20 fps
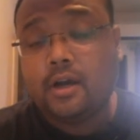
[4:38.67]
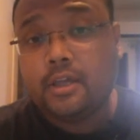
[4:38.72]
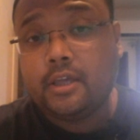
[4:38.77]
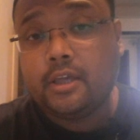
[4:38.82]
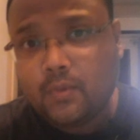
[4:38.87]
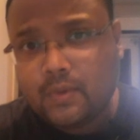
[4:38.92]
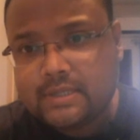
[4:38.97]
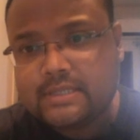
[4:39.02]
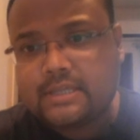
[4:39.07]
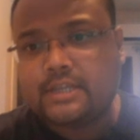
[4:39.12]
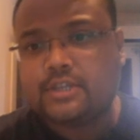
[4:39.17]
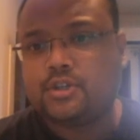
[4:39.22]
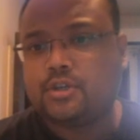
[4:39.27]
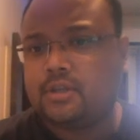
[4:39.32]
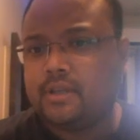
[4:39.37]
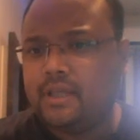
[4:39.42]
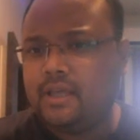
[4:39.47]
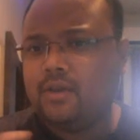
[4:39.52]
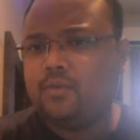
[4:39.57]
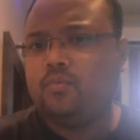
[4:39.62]
US
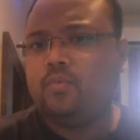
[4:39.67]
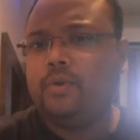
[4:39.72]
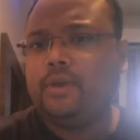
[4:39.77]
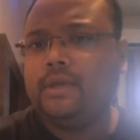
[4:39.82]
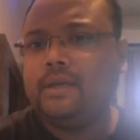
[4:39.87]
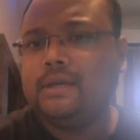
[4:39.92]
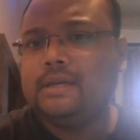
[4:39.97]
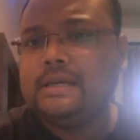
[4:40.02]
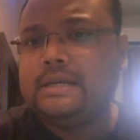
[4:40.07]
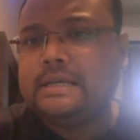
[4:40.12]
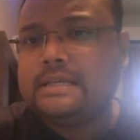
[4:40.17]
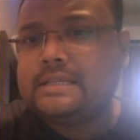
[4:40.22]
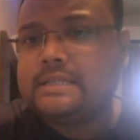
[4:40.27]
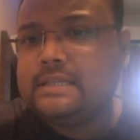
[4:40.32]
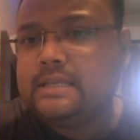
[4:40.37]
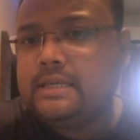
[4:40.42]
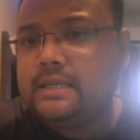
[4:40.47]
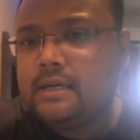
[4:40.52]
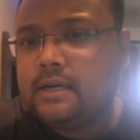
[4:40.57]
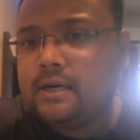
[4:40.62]
session, if we
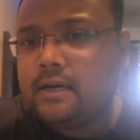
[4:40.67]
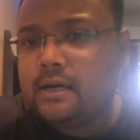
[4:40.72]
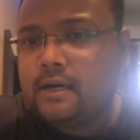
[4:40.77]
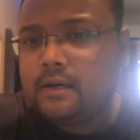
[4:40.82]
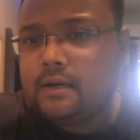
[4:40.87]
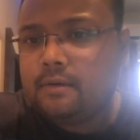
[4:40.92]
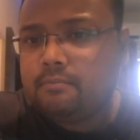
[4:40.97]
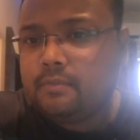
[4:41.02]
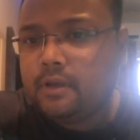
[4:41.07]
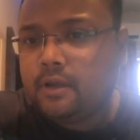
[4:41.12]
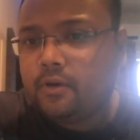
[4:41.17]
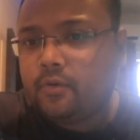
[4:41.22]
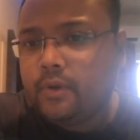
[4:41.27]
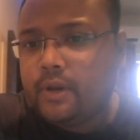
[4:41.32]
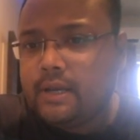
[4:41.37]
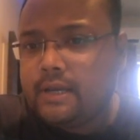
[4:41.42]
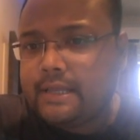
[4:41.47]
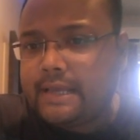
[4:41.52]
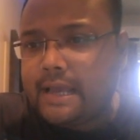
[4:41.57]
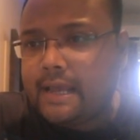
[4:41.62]
see a
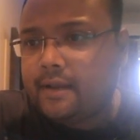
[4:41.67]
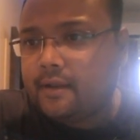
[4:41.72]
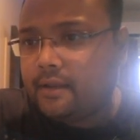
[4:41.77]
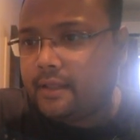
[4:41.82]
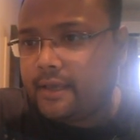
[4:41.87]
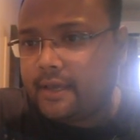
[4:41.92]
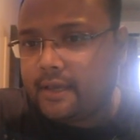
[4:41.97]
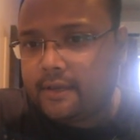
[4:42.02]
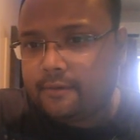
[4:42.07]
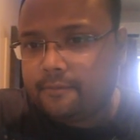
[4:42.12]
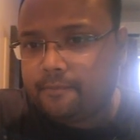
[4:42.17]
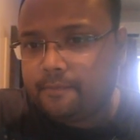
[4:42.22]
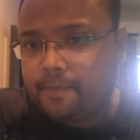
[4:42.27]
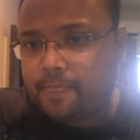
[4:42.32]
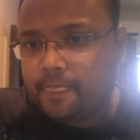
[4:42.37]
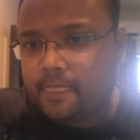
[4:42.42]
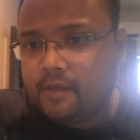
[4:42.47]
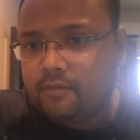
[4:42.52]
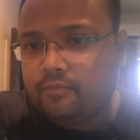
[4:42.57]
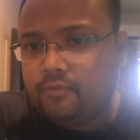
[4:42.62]
green candle again,
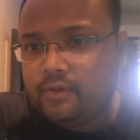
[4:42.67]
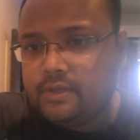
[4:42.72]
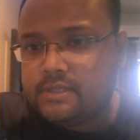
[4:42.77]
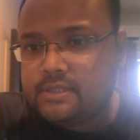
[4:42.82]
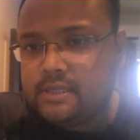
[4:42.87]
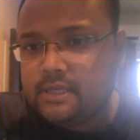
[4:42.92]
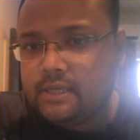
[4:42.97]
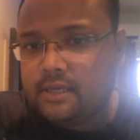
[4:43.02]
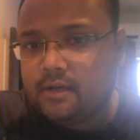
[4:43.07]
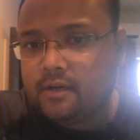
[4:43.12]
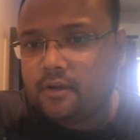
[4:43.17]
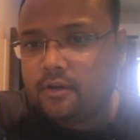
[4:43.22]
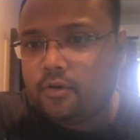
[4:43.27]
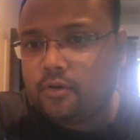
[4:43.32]
okay,